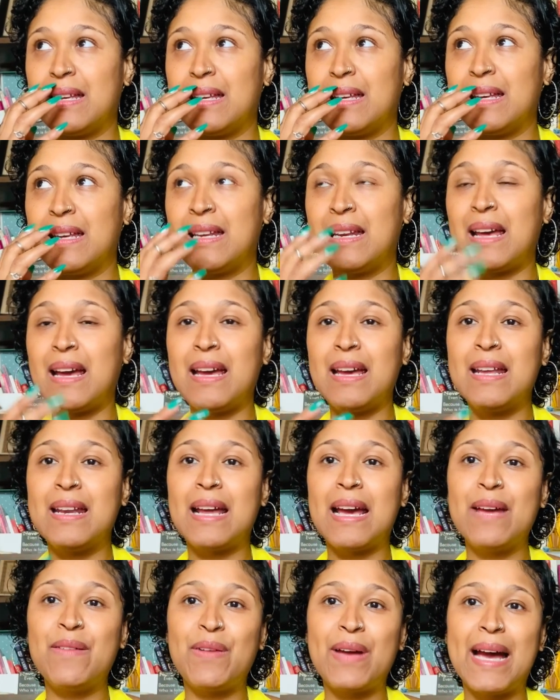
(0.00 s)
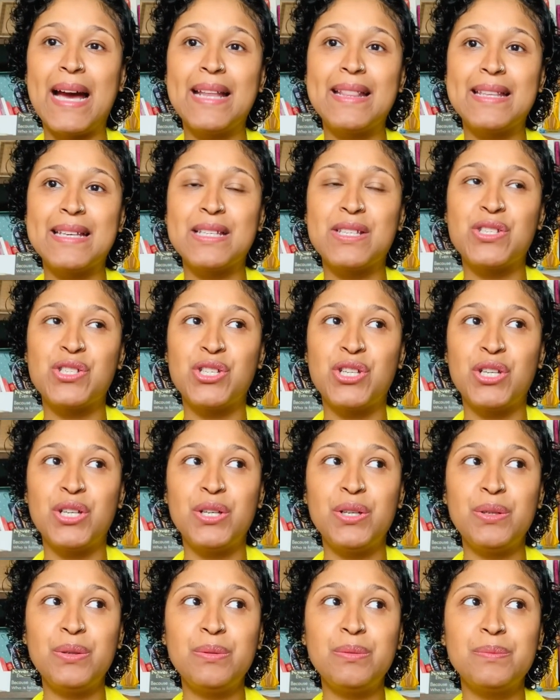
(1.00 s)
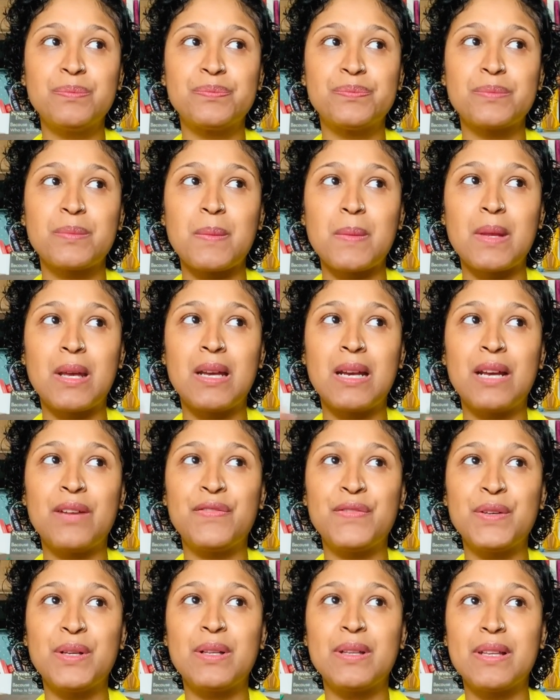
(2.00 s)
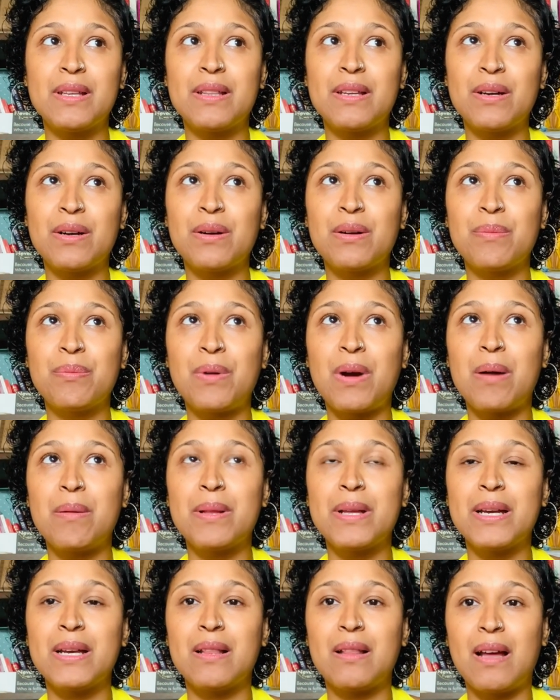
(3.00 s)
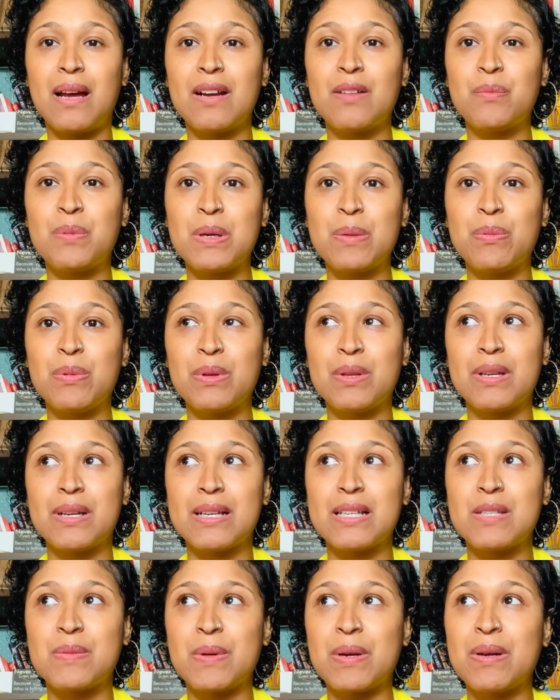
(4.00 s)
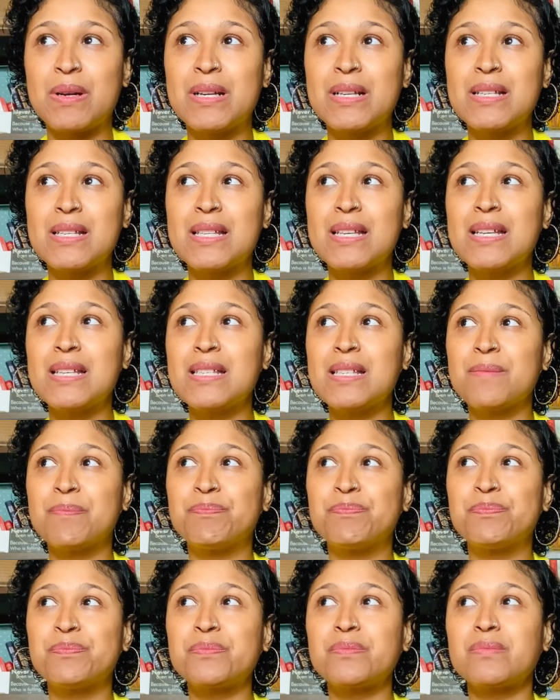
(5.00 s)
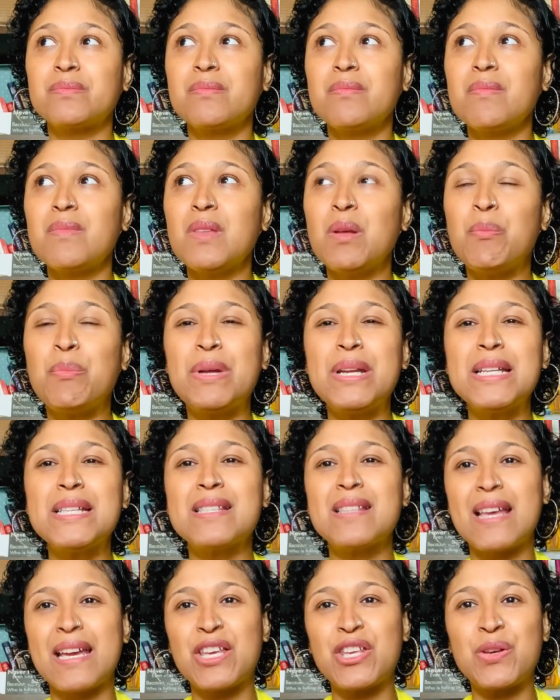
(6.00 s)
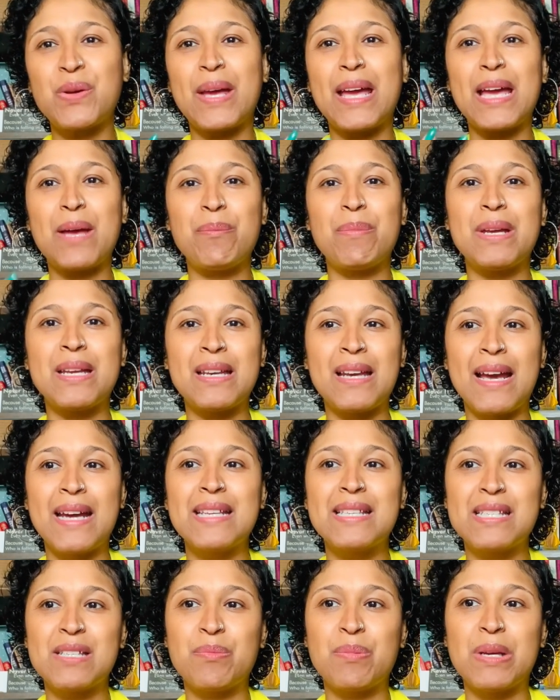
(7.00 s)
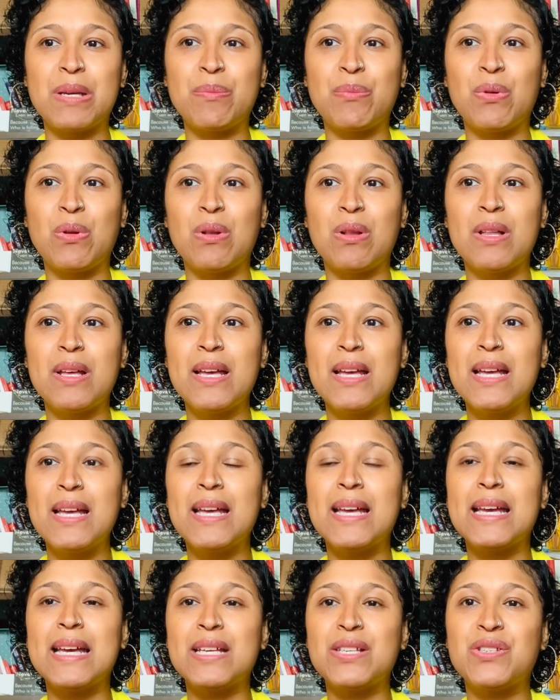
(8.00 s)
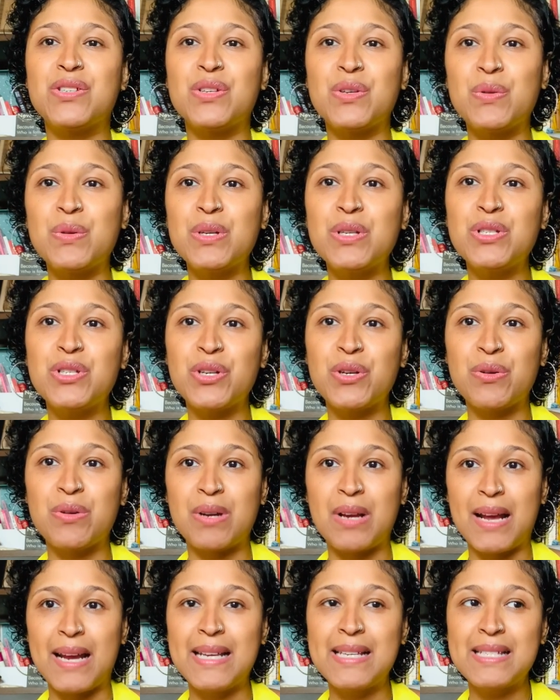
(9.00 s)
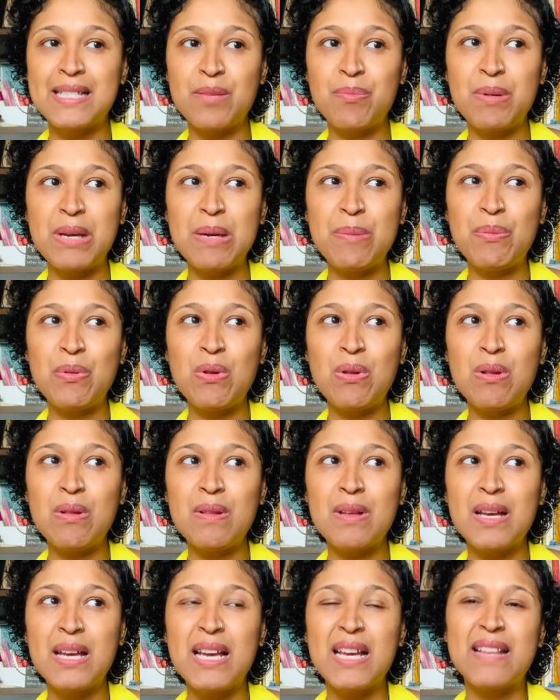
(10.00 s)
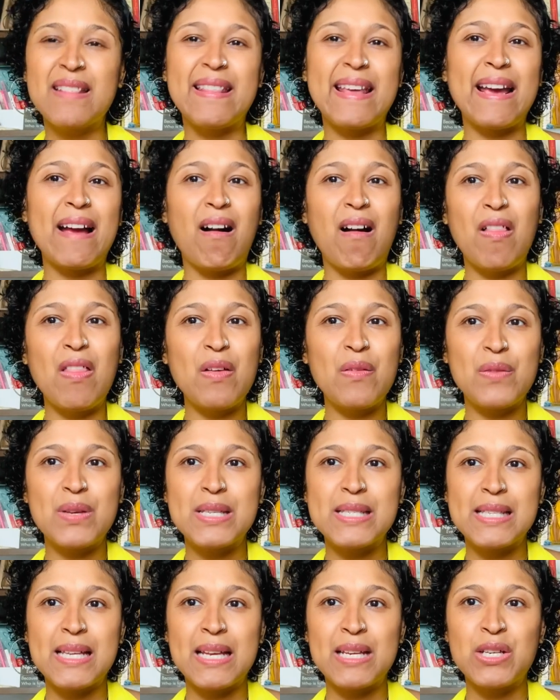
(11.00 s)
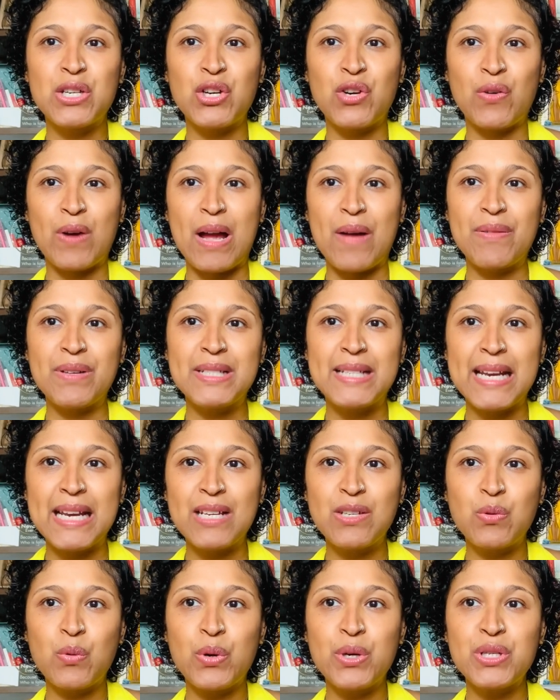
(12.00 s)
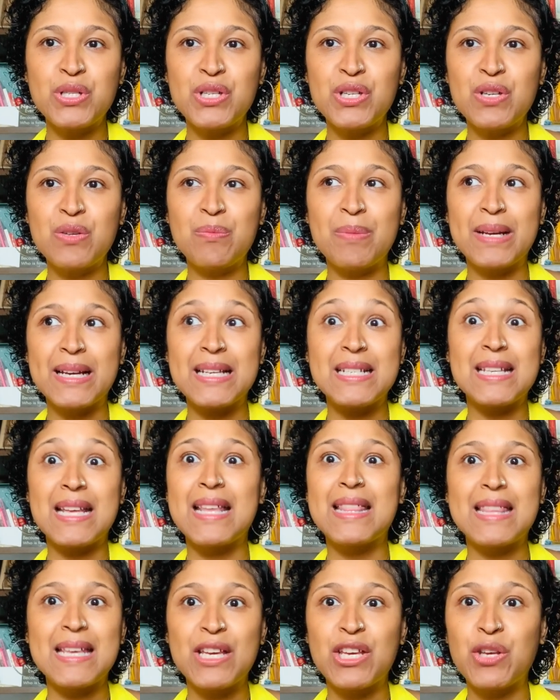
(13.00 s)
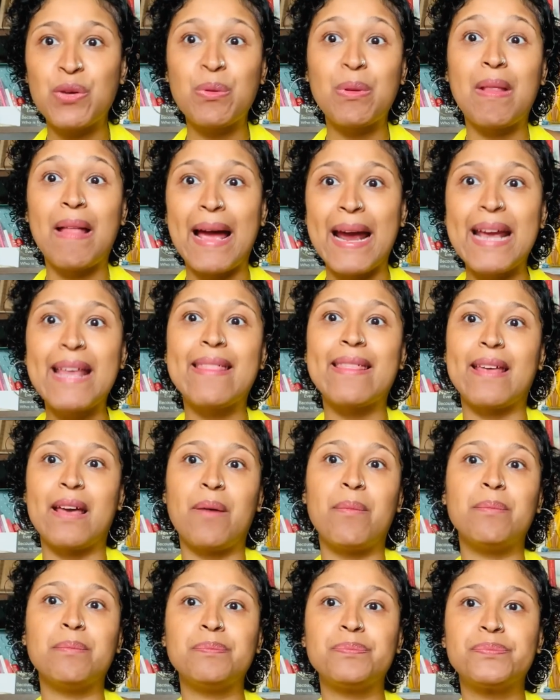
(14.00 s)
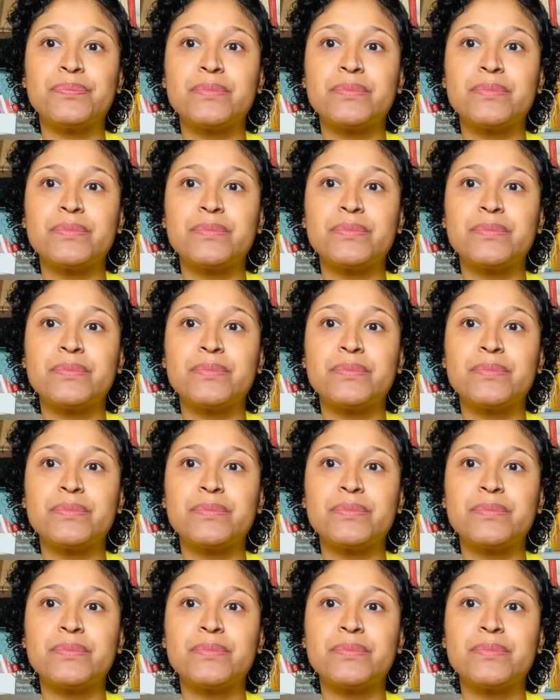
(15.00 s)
and I've had this too, and I feel that there are probably a lot of people that experience this, but it's like you can't be nice to people. As soon as you're nice to people, they all of a sudden gravitate towards you because they think you like them.